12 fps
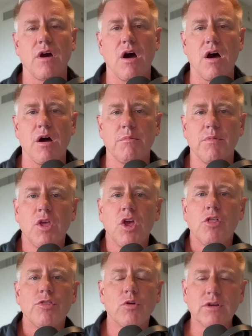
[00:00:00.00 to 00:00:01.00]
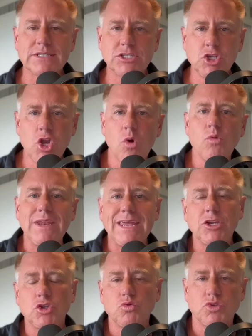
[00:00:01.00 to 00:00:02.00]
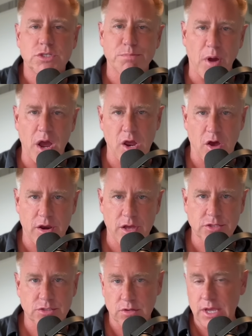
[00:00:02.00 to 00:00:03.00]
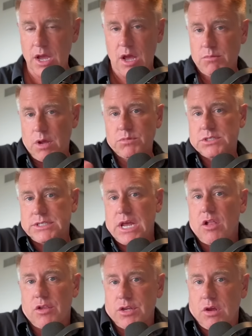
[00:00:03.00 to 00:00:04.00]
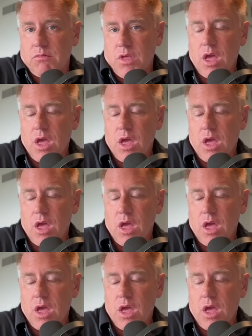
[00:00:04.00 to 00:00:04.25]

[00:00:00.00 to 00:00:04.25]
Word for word: Um, there is no need to spy on us. Okay, I'm I'm just telling you.